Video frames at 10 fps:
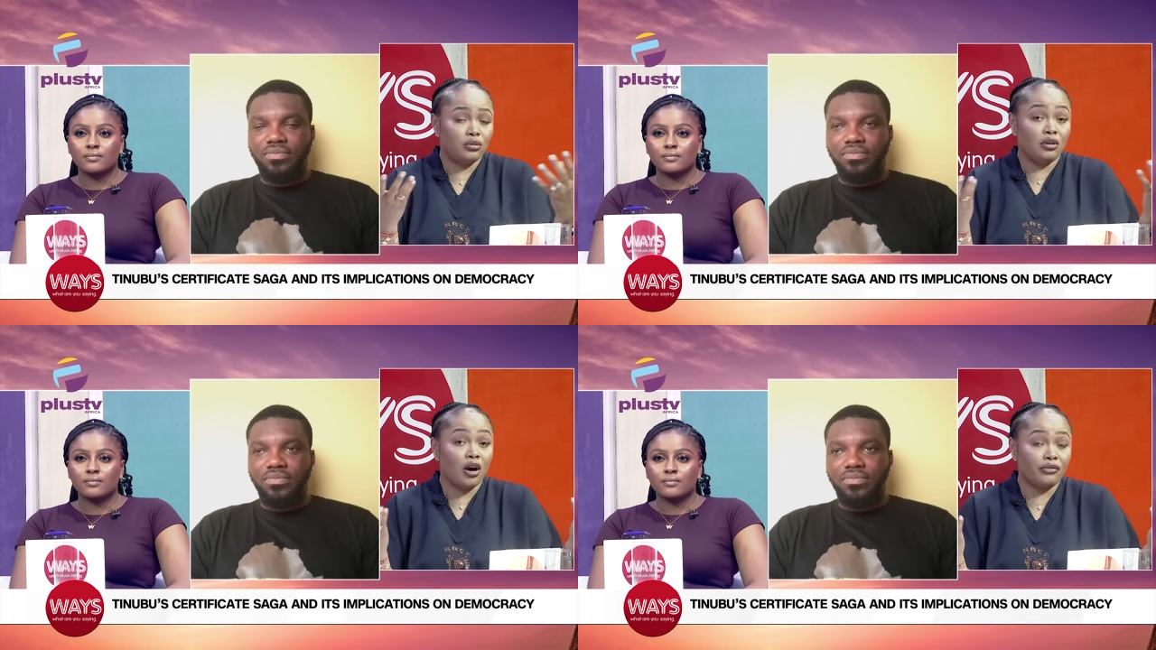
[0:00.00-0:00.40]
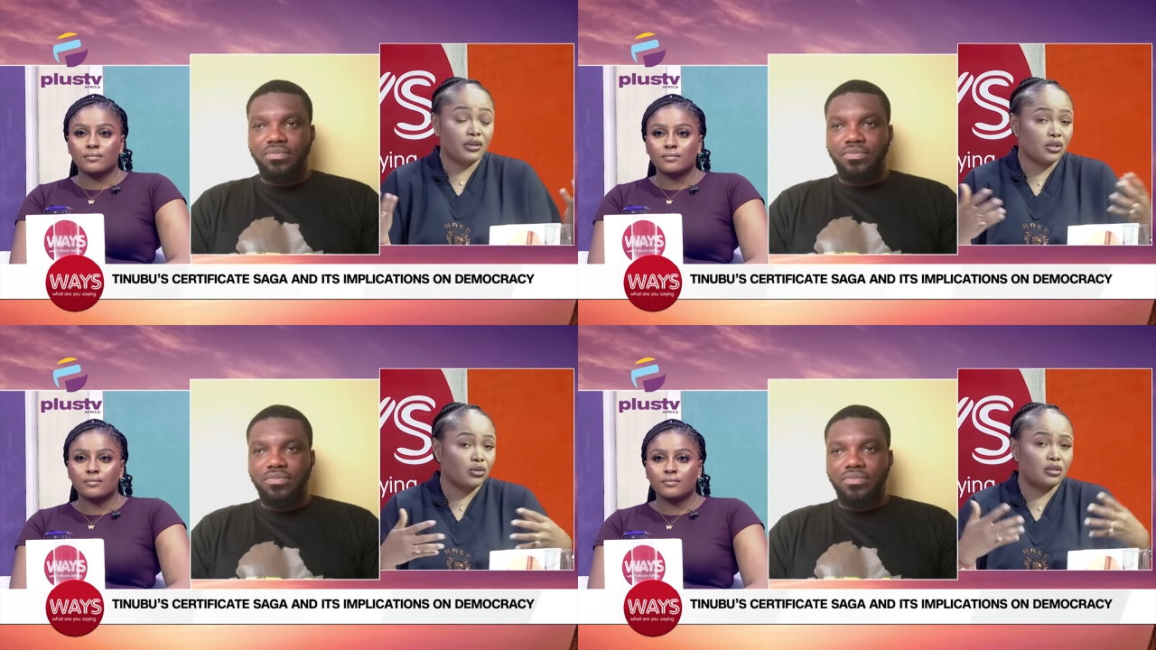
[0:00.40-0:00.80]

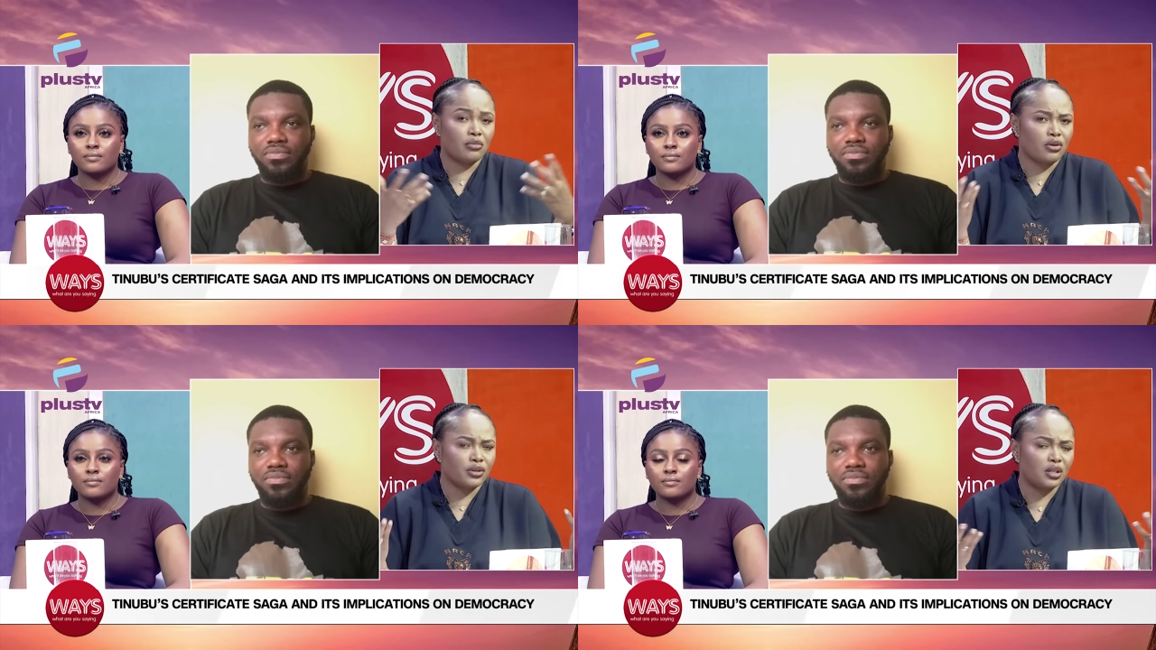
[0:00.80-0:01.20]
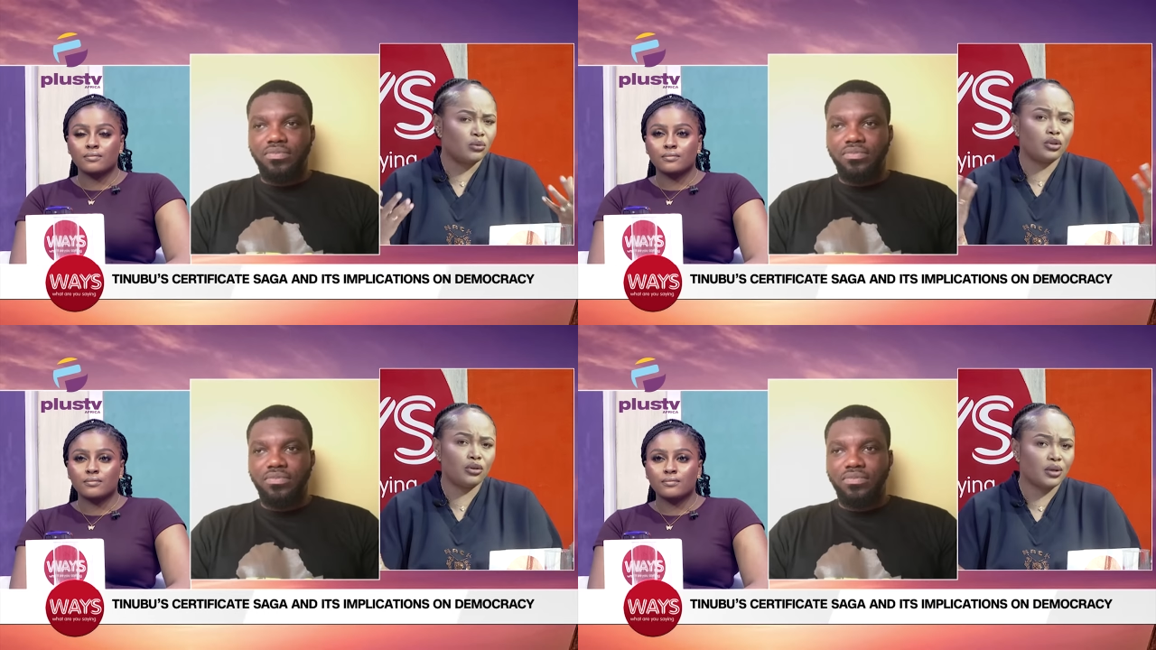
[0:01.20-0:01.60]
Speaker 1: governance or democracy
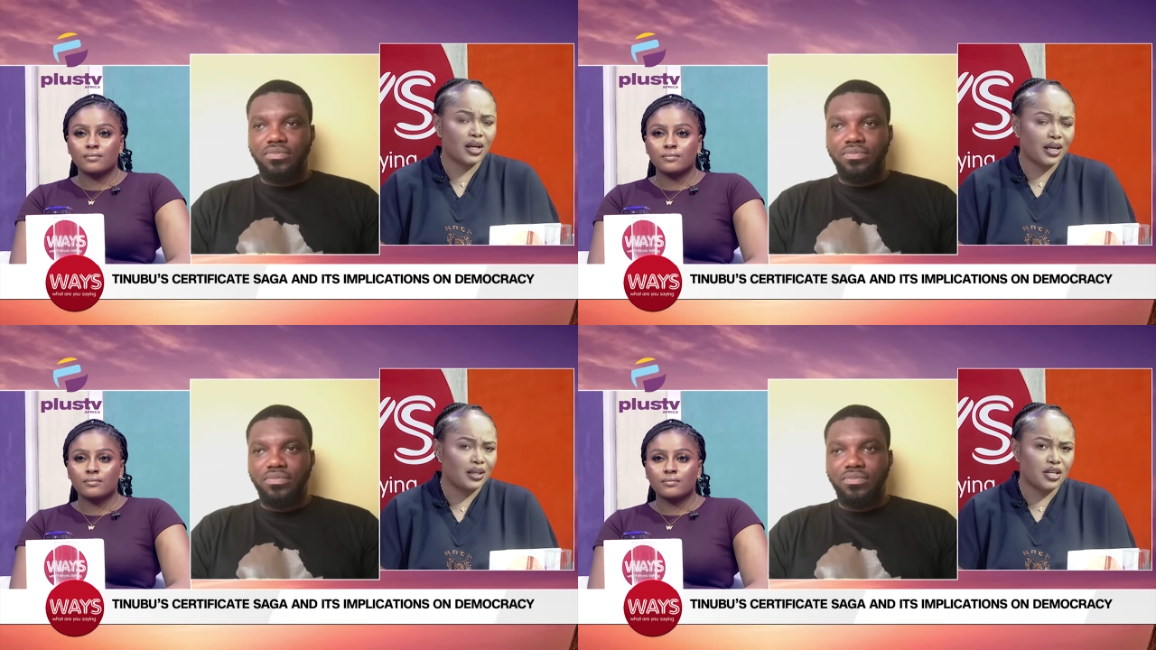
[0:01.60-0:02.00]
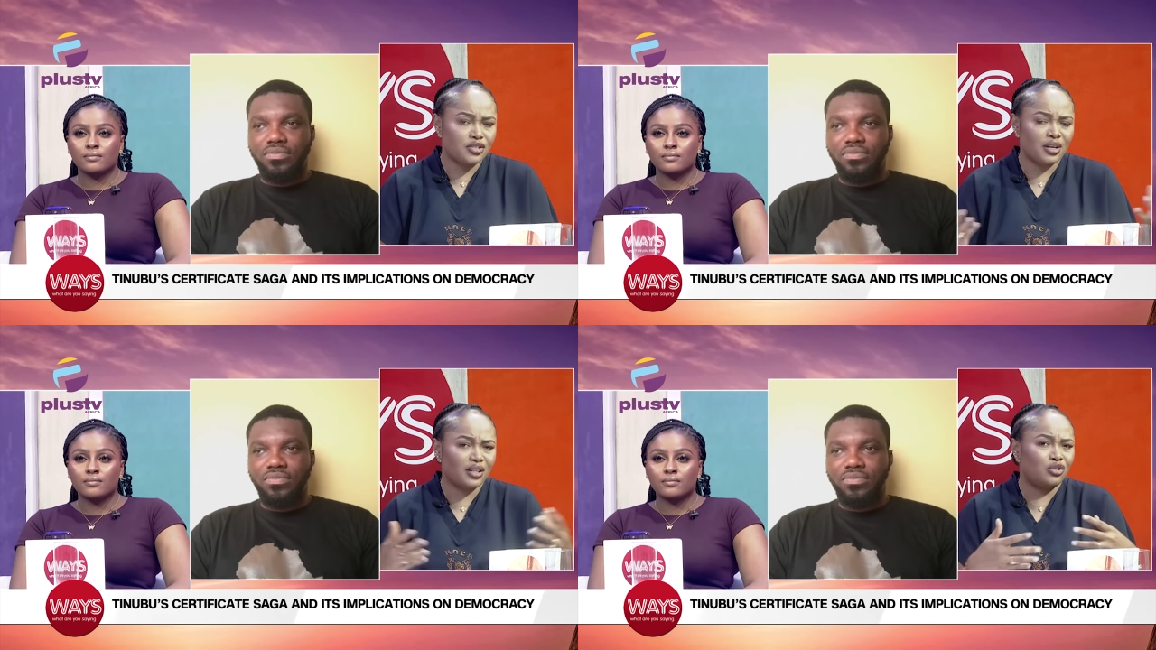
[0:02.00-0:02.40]
would look like in
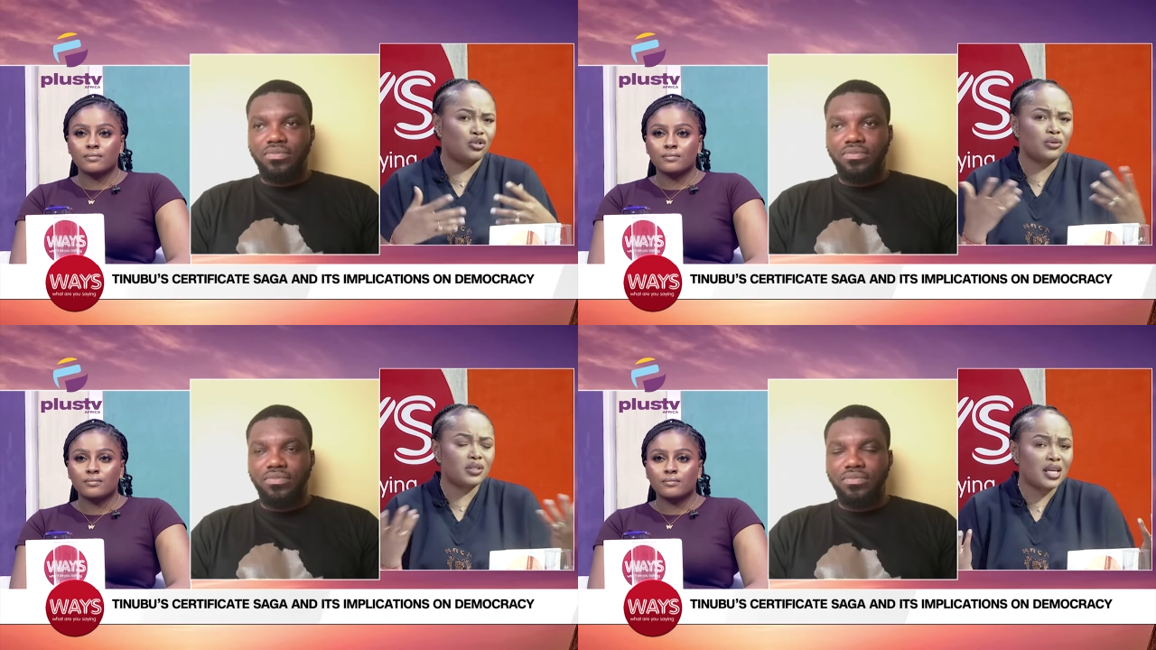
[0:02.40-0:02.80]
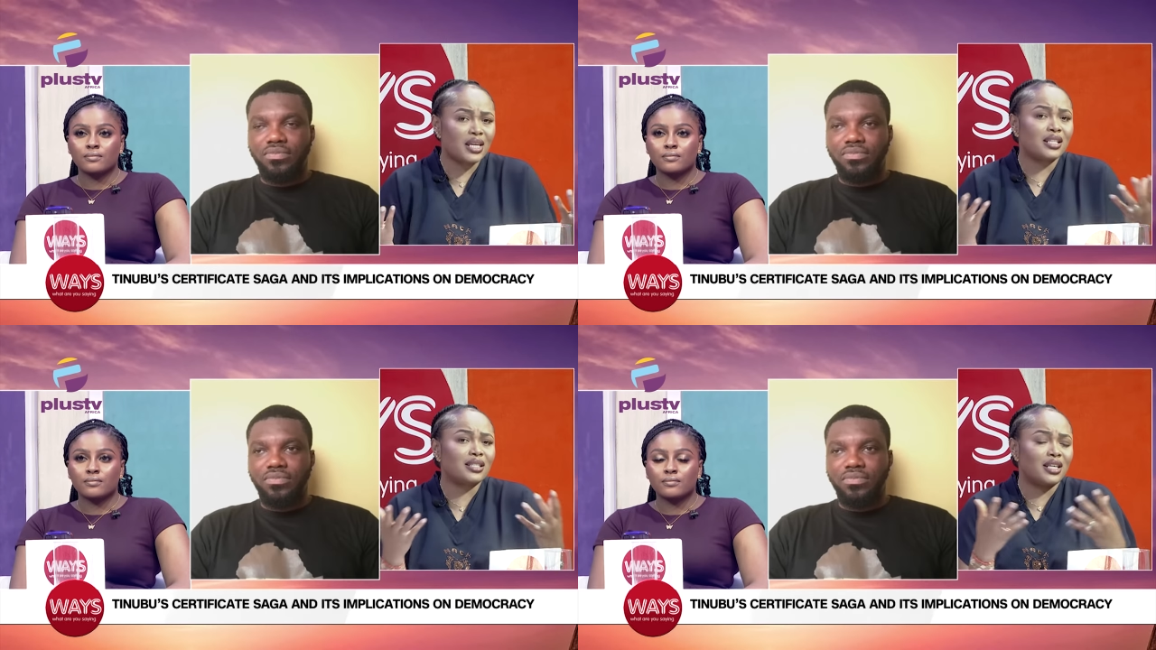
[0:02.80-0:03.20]
Nigeria? Do you think
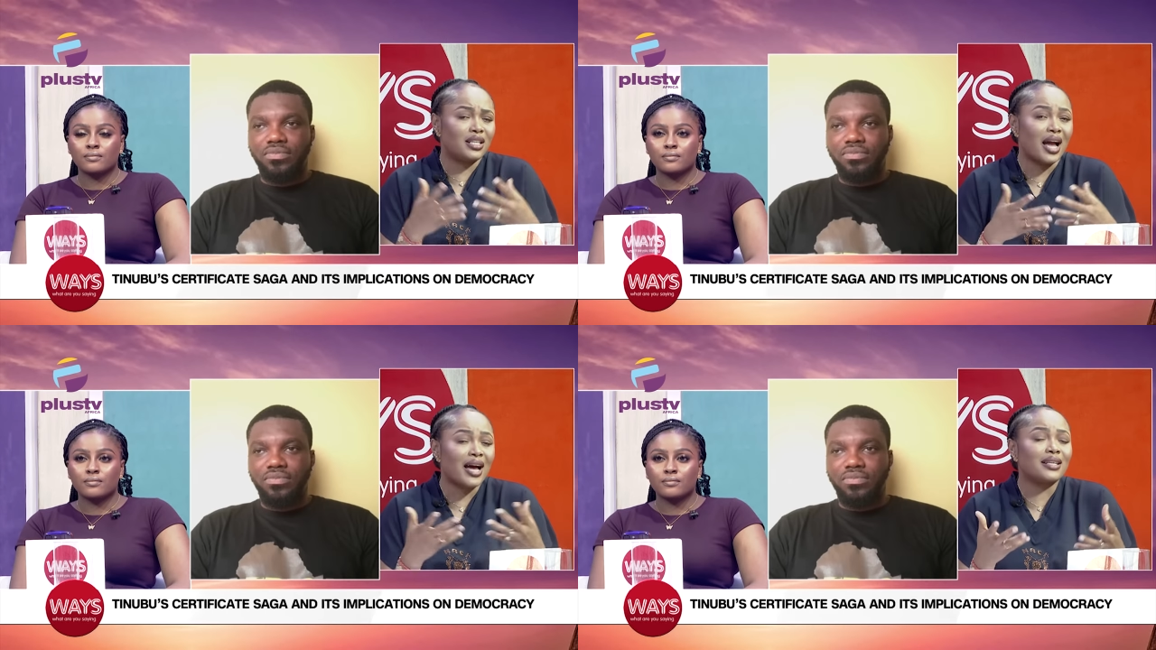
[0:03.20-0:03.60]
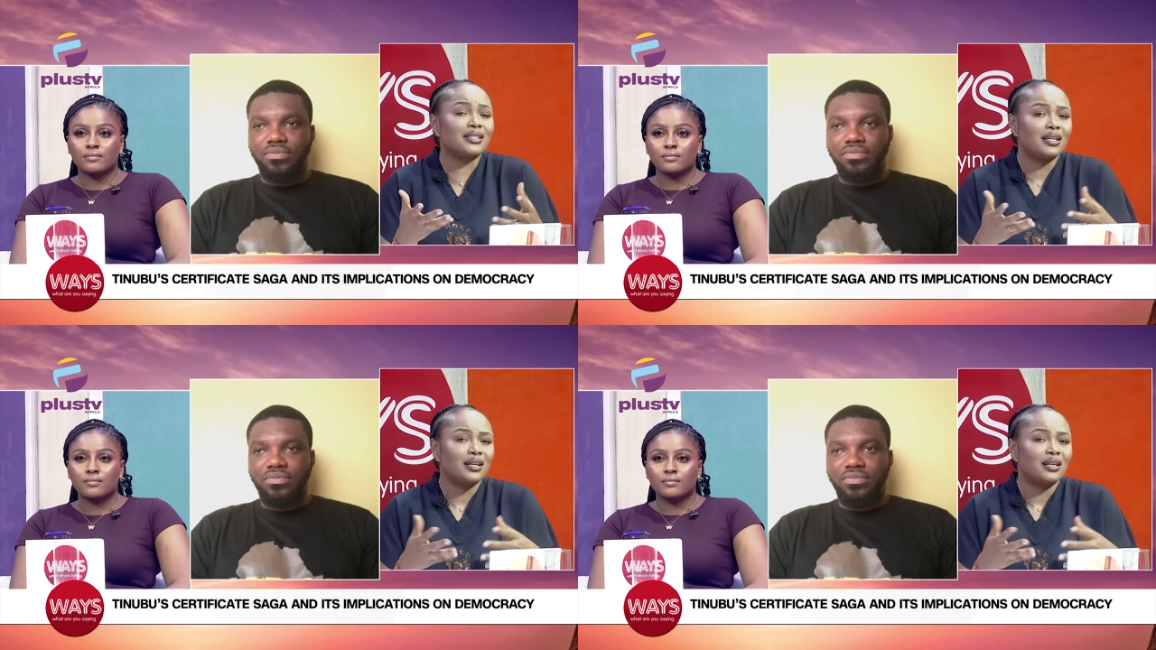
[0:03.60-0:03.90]
it it has